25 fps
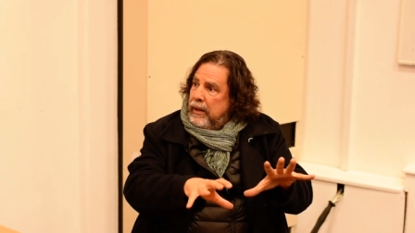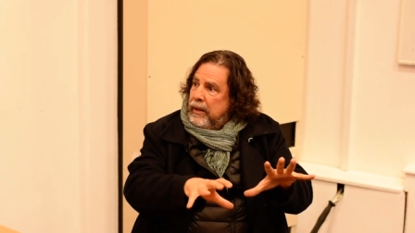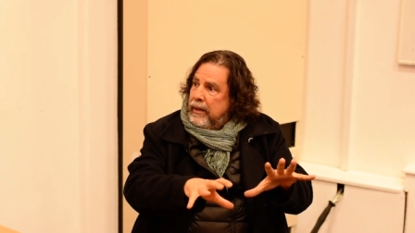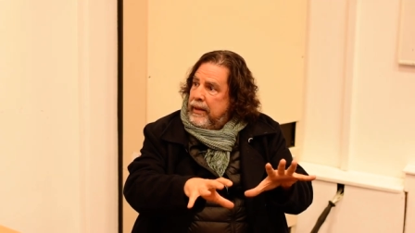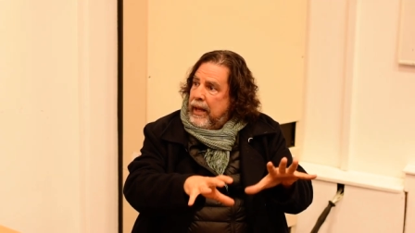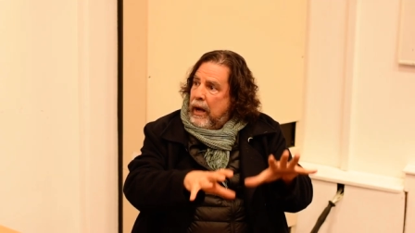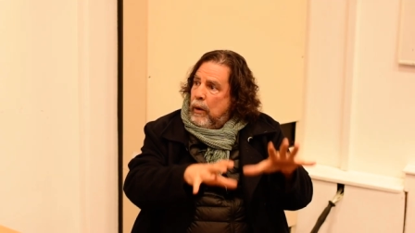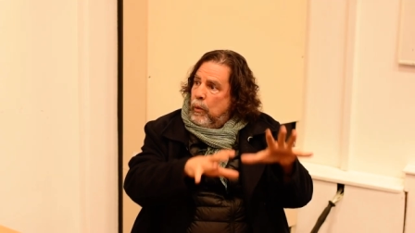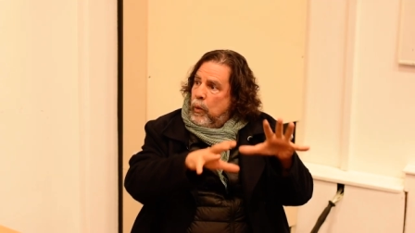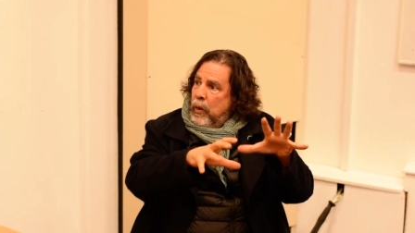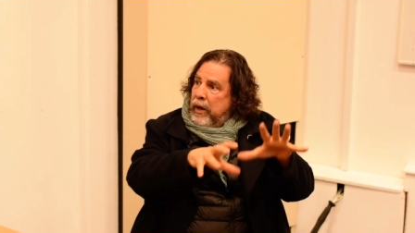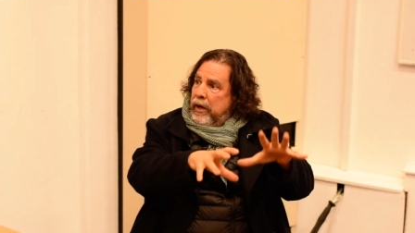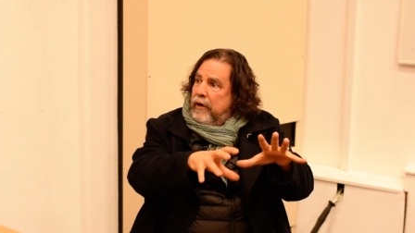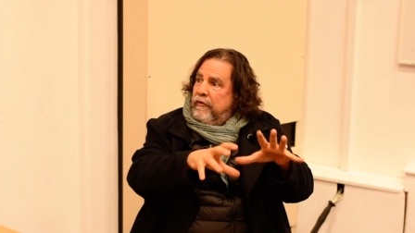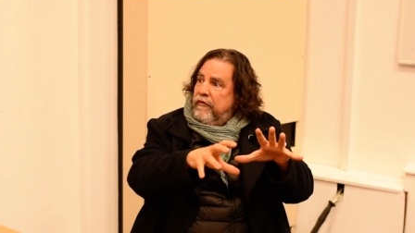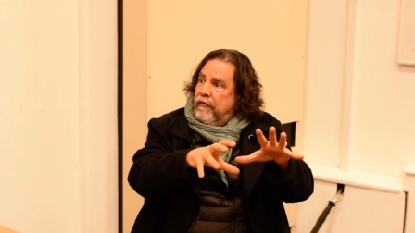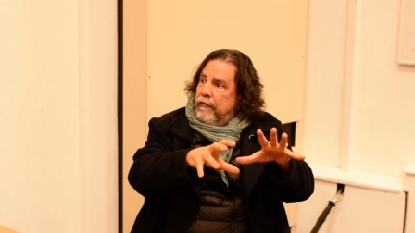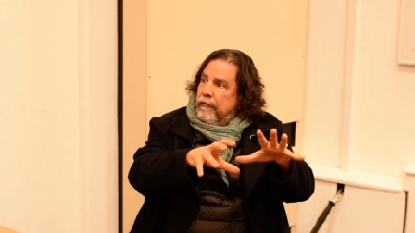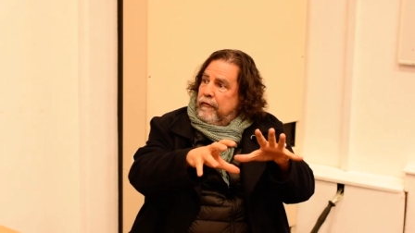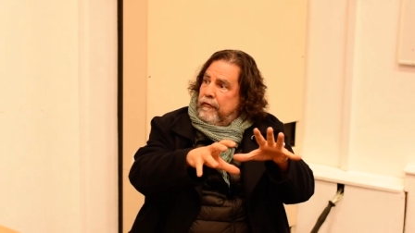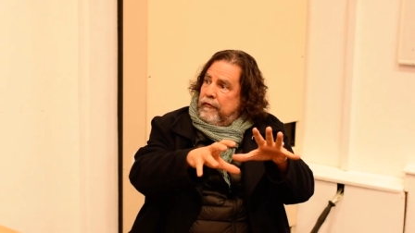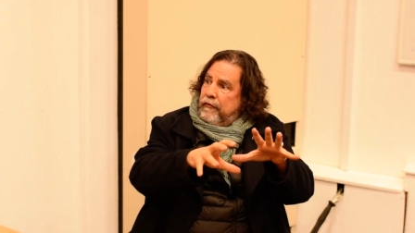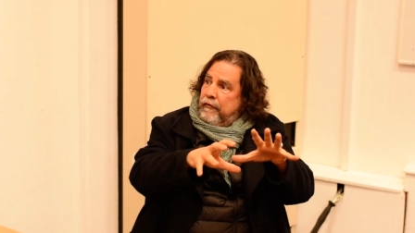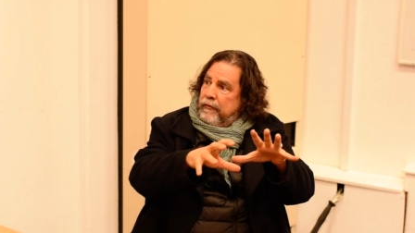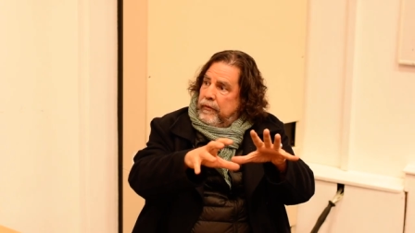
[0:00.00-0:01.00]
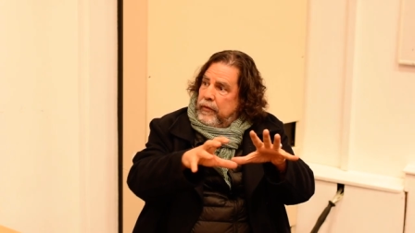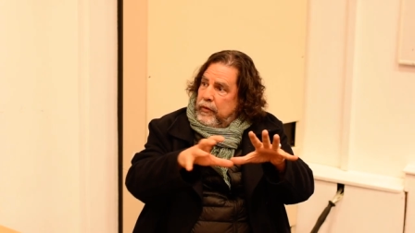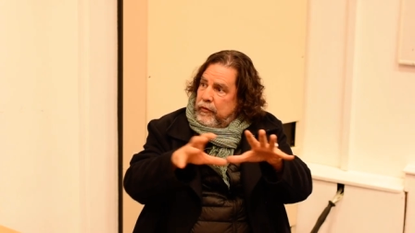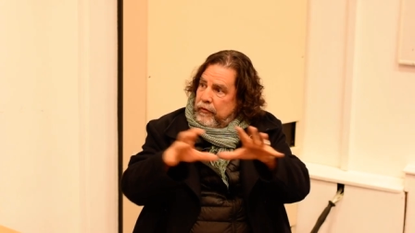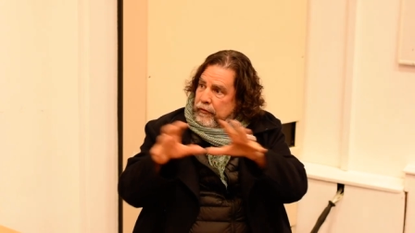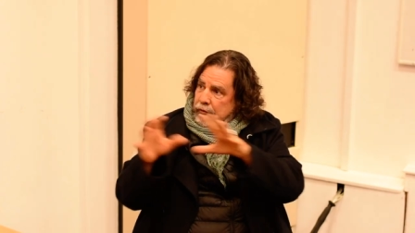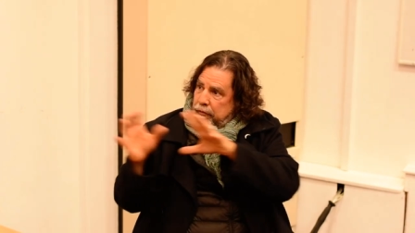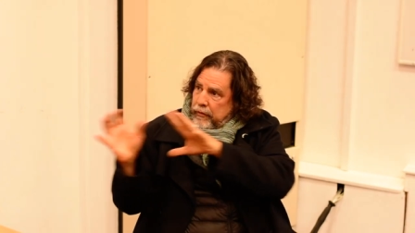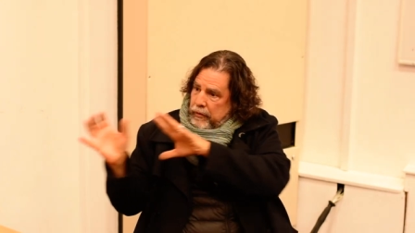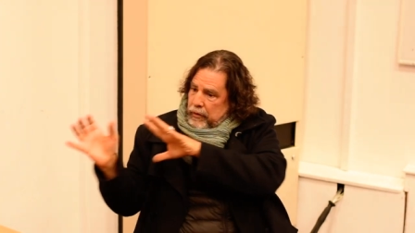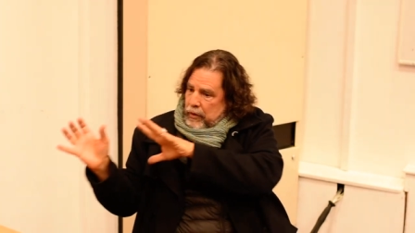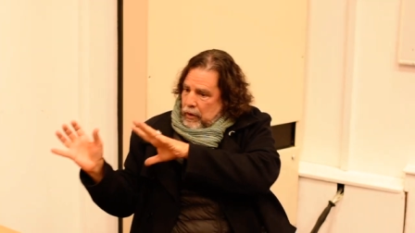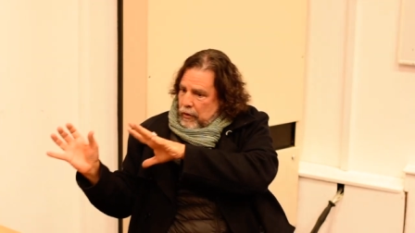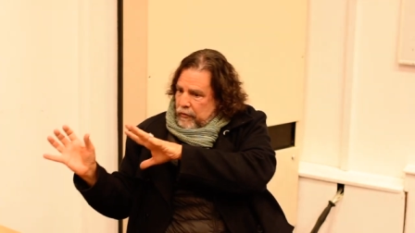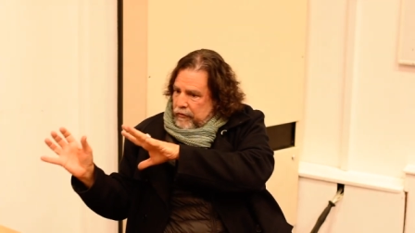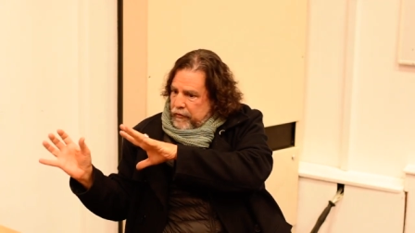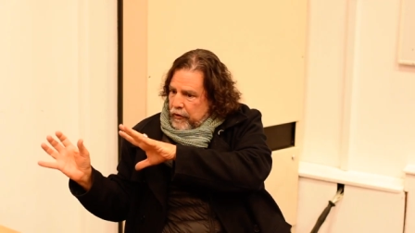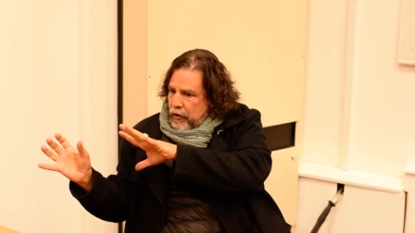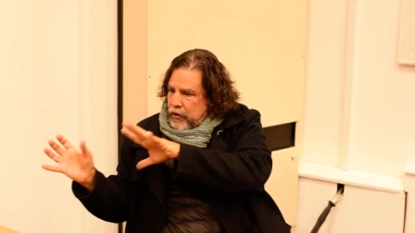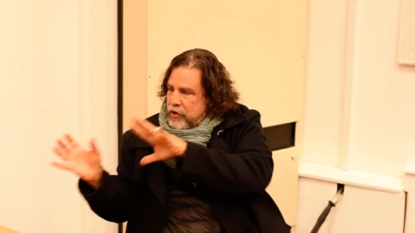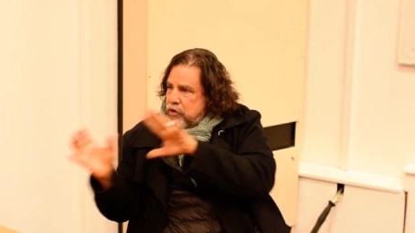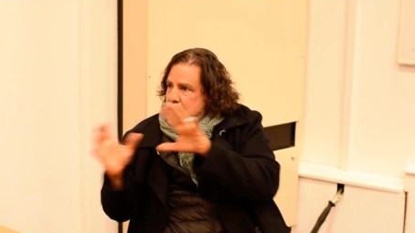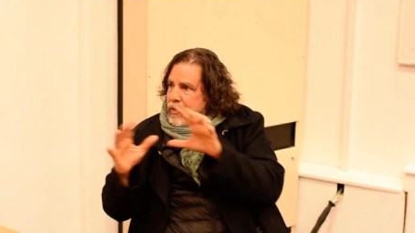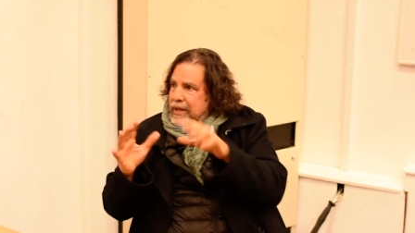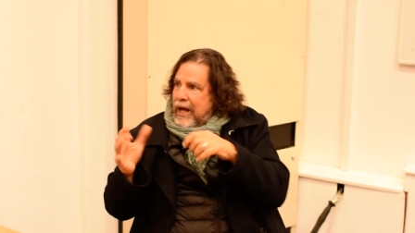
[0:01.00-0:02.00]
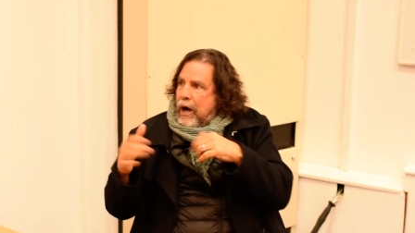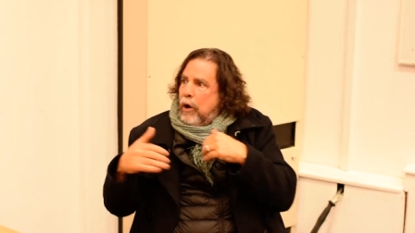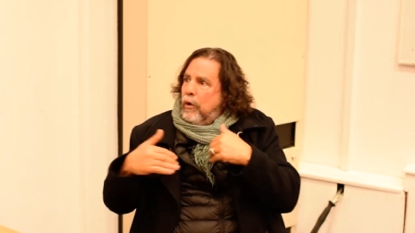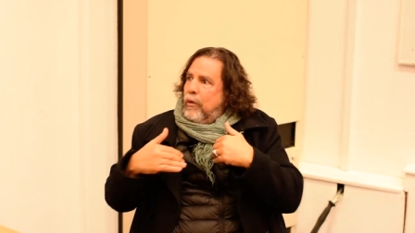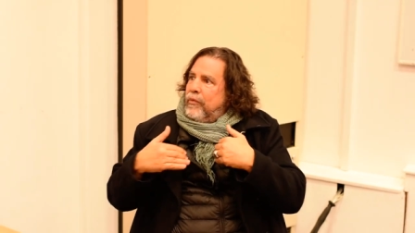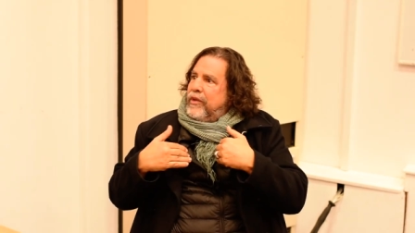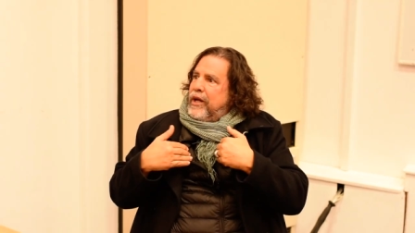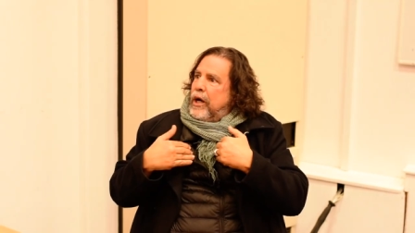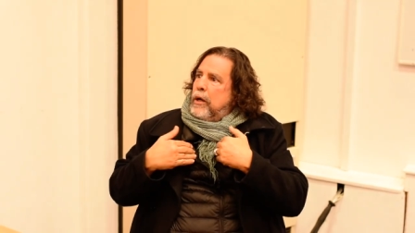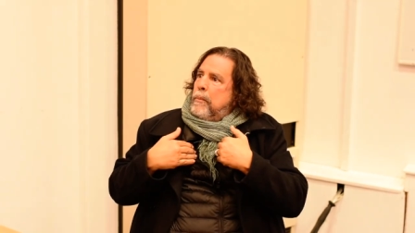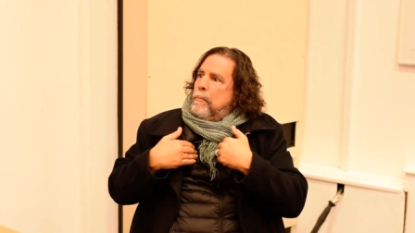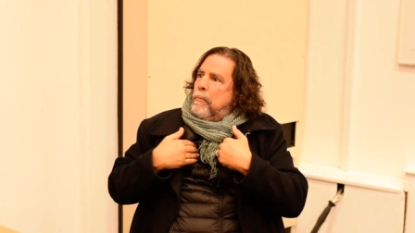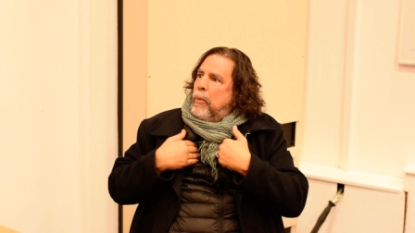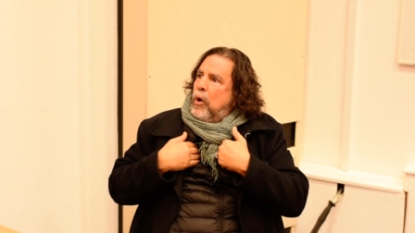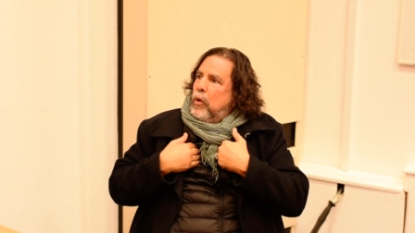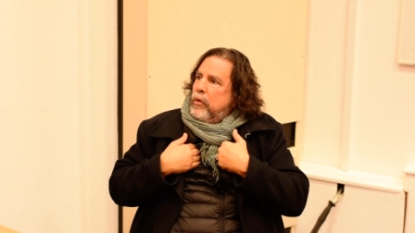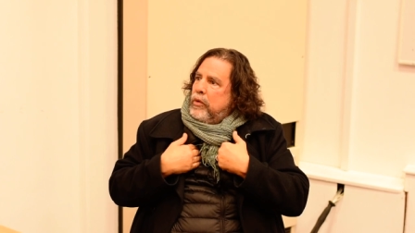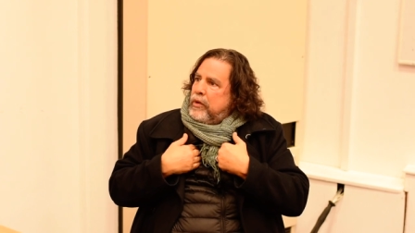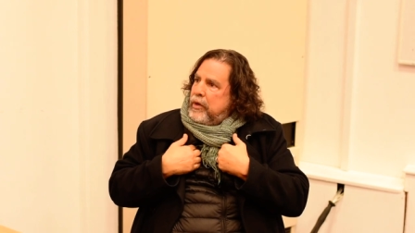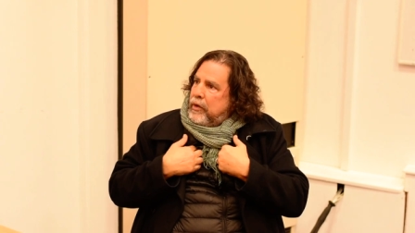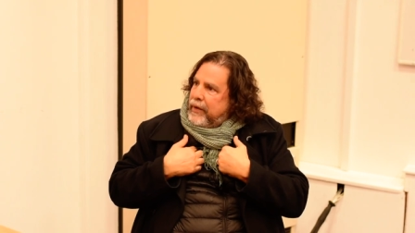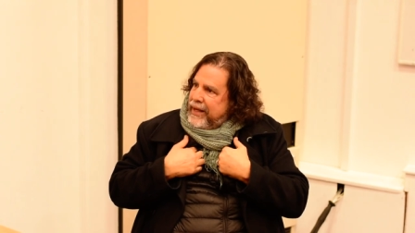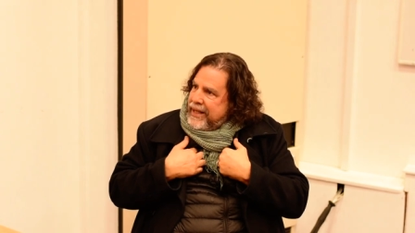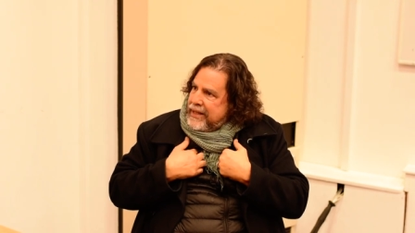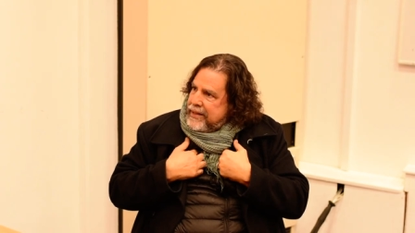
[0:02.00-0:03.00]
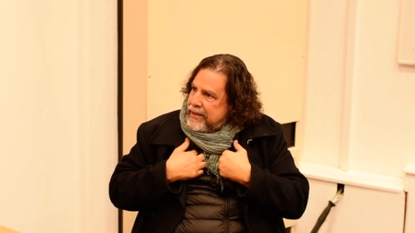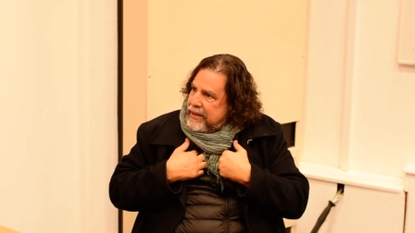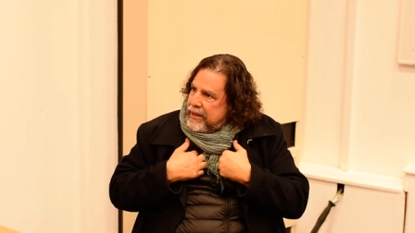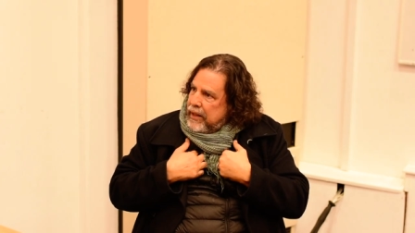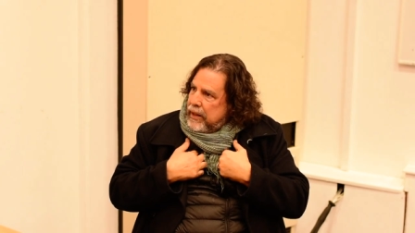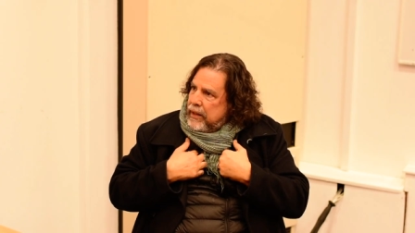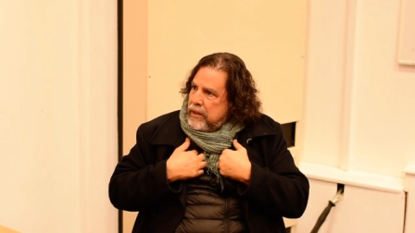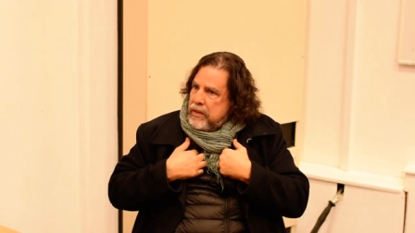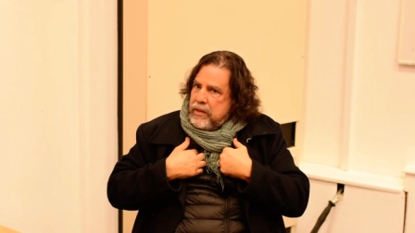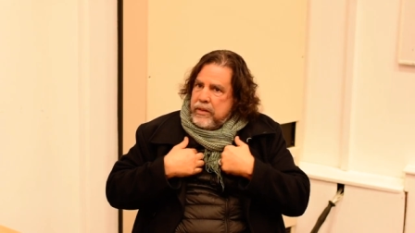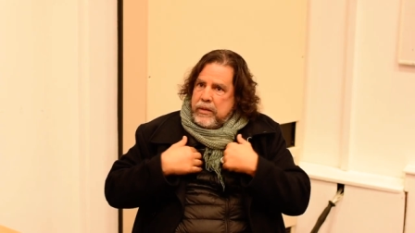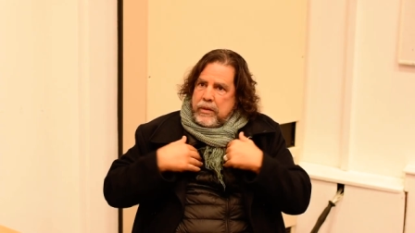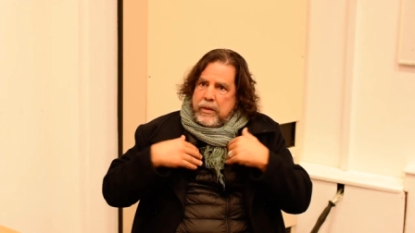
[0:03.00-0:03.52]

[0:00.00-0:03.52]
that were, you know, of course, now they're born Christians,